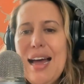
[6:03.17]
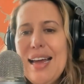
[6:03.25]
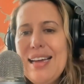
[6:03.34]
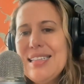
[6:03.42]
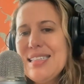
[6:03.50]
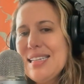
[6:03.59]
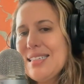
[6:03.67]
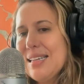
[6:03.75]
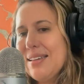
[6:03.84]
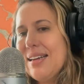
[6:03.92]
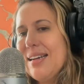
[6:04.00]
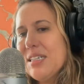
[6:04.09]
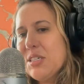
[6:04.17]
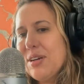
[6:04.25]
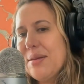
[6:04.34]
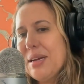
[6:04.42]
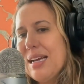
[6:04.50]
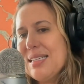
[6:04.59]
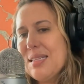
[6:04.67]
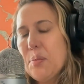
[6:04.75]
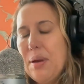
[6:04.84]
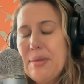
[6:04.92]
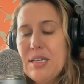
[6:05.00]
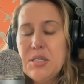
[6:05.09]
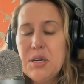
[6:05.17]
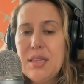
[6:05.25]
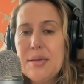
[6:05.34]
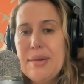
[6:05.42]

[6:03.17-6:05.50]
in Sicilian history because the women took the